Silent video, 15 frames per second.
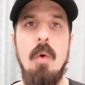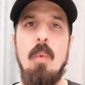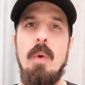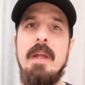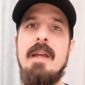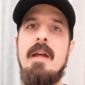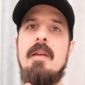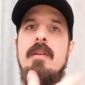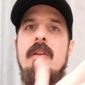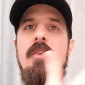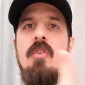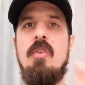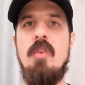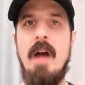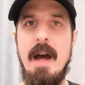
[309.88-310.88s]
We can
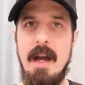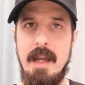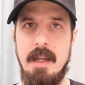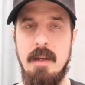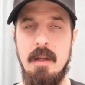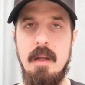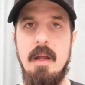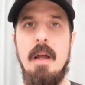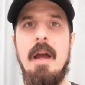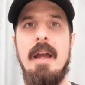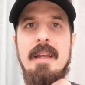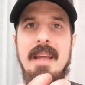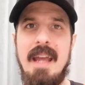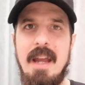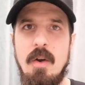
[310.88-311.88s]
design a
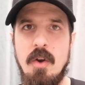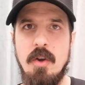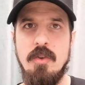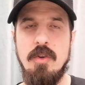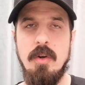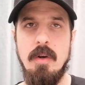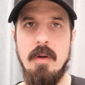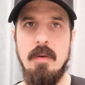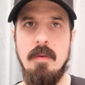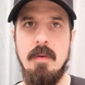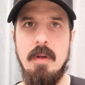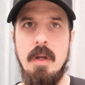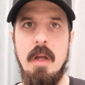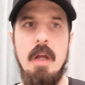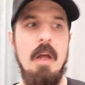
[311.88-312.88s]
character
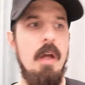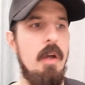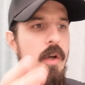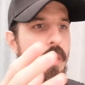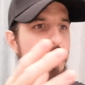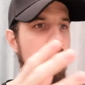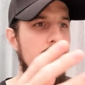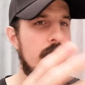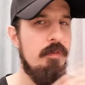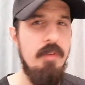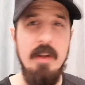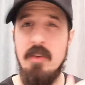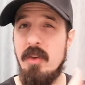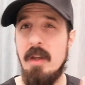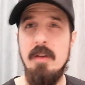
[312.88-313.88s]
who
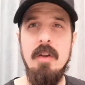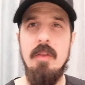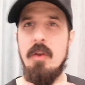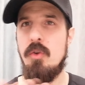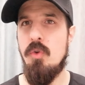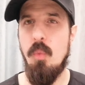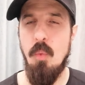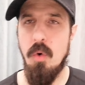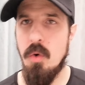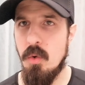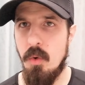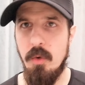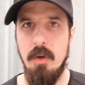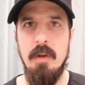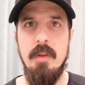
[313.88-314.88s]
fits into this
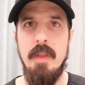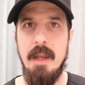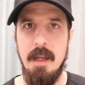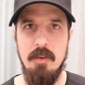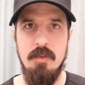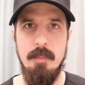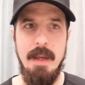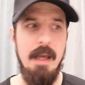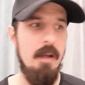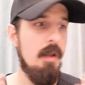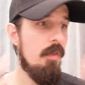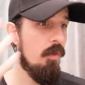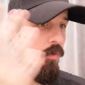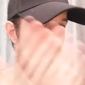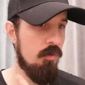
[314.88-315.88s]
world that I've made,
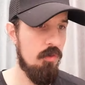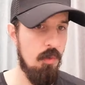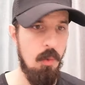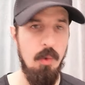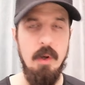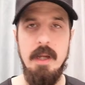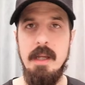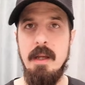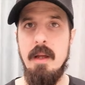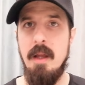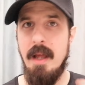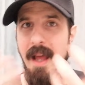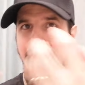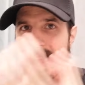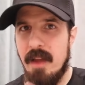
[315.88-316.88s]
the story
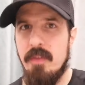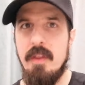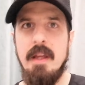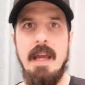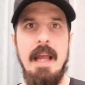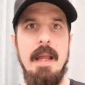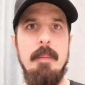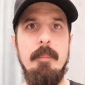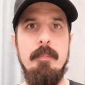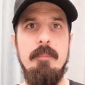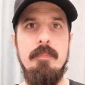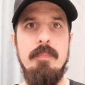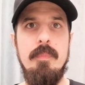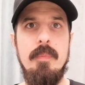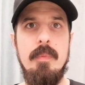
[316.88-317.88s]
and the game.
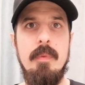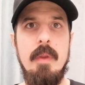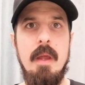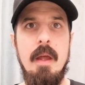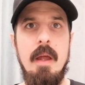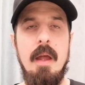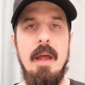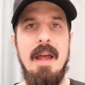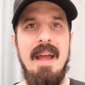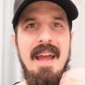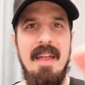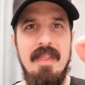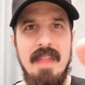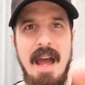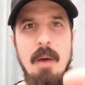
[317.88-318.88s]

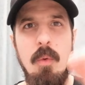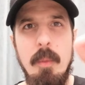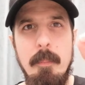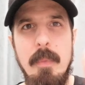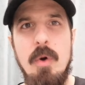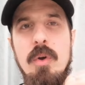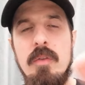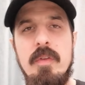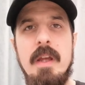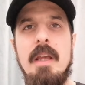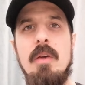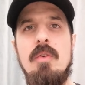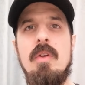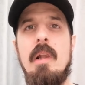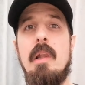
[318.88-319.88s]
And that will motivate
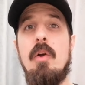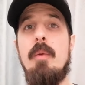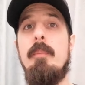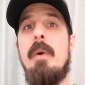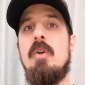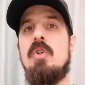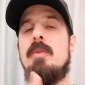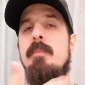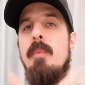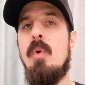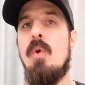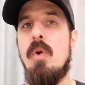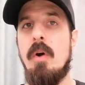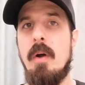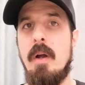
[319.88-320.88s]
you to learn much
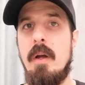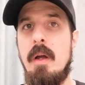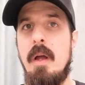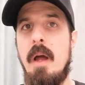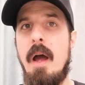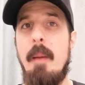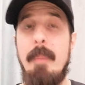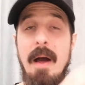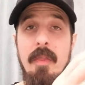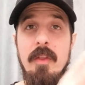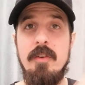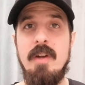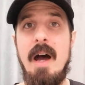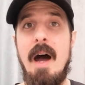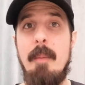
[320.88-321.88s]
more about
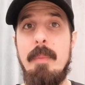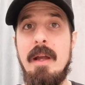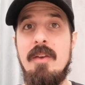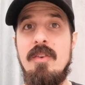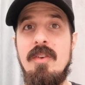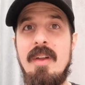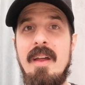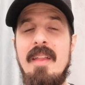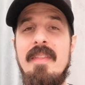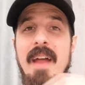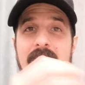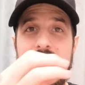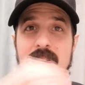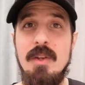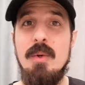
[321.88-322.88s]
the topics
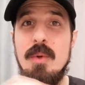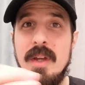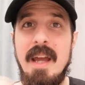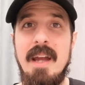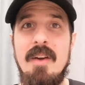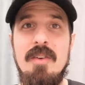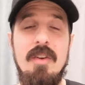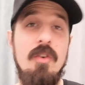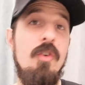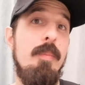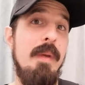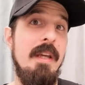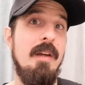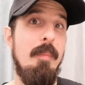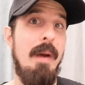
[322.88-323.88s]
that you care to
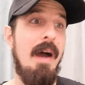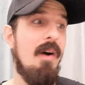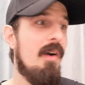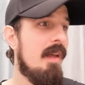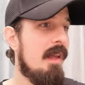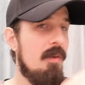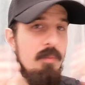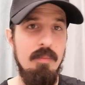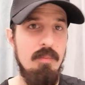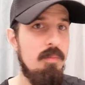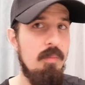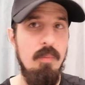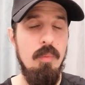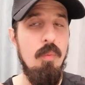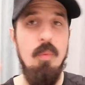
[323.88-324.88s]
speak about in
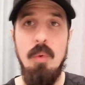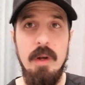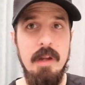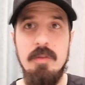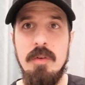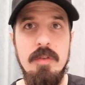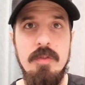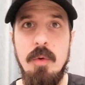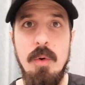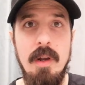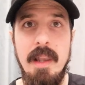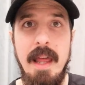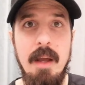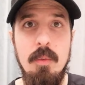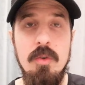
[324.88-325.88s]
whatever
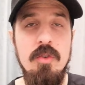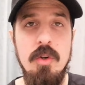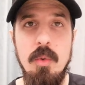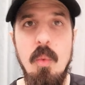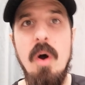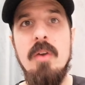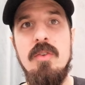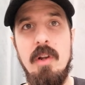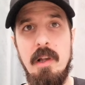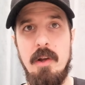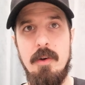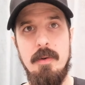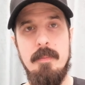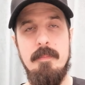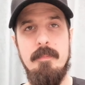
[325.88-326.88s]
foreign language you want to
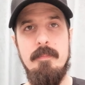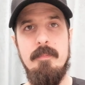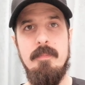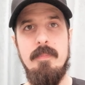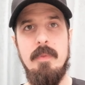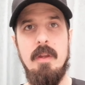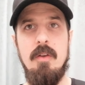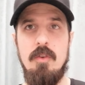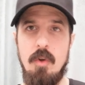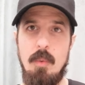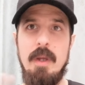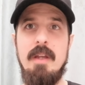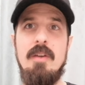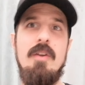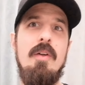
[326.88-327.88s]
learn. So
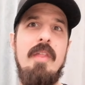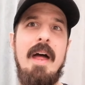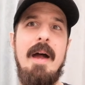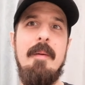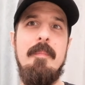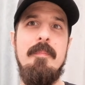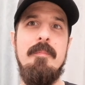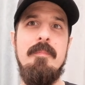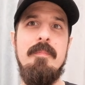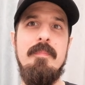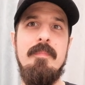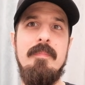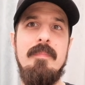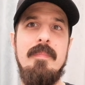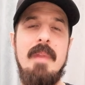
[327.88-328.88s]
we can do that.
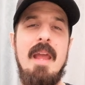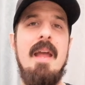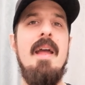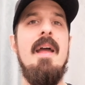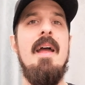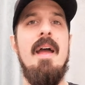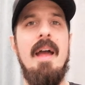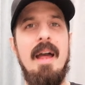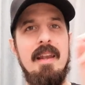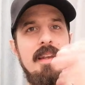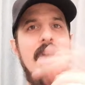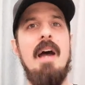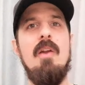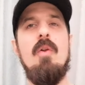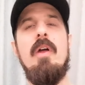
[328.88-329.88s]
And
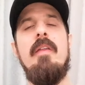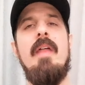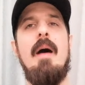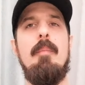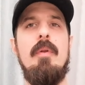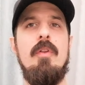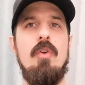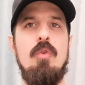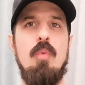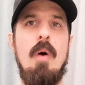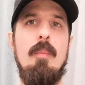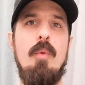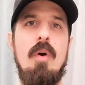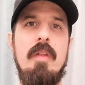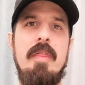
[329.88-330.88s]
not only that, but there's
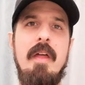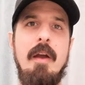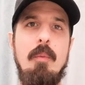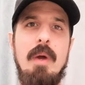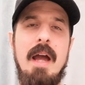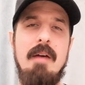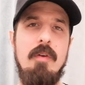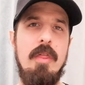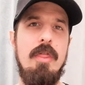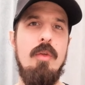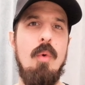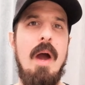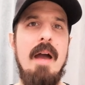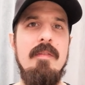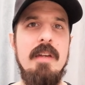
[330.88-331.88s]
one more thing. We have a
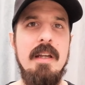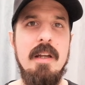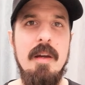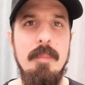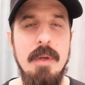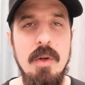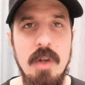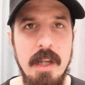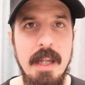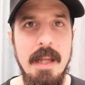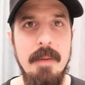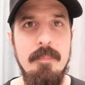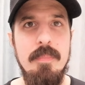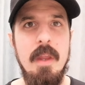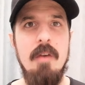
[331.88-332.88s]
thriving
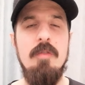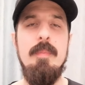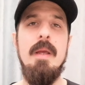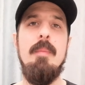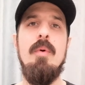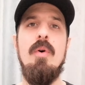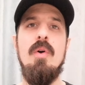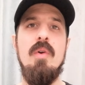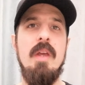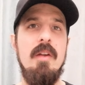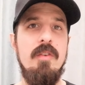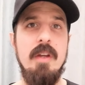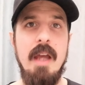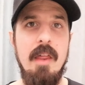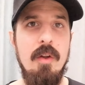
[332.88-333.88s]
community of people who
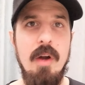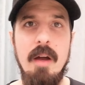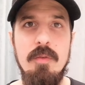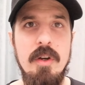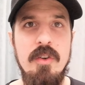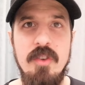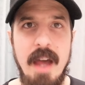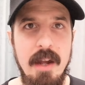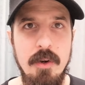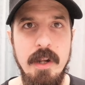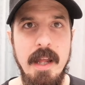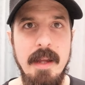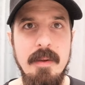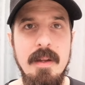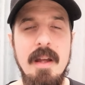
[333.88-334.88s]
get together every
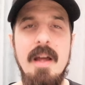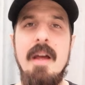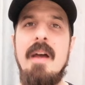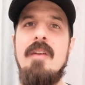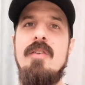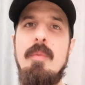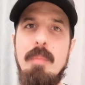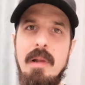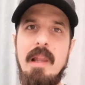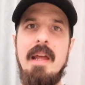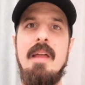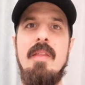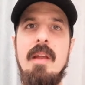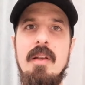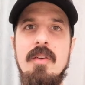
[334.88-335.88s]
Saturday to
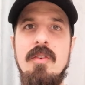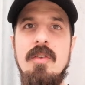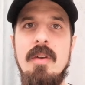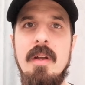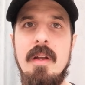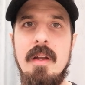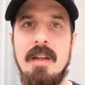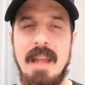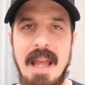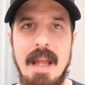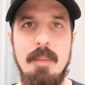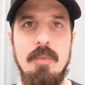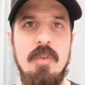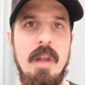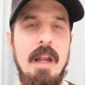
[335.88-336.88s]
play these
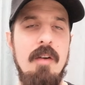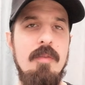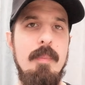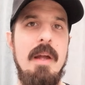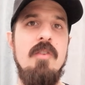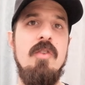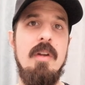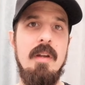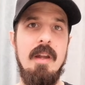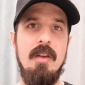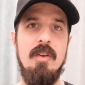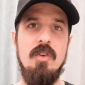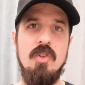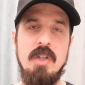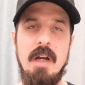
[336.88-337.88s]
games that I've mentioned
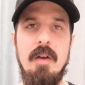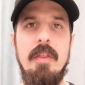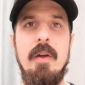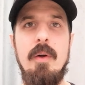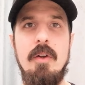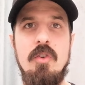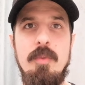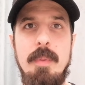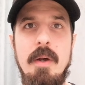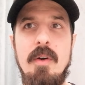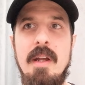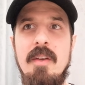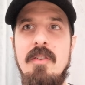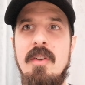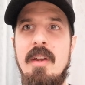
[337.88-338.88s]
and to share their
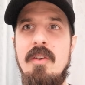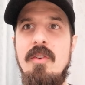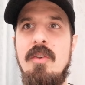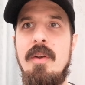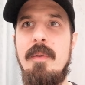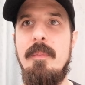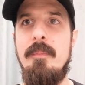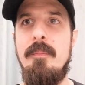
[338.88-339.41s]
experiences.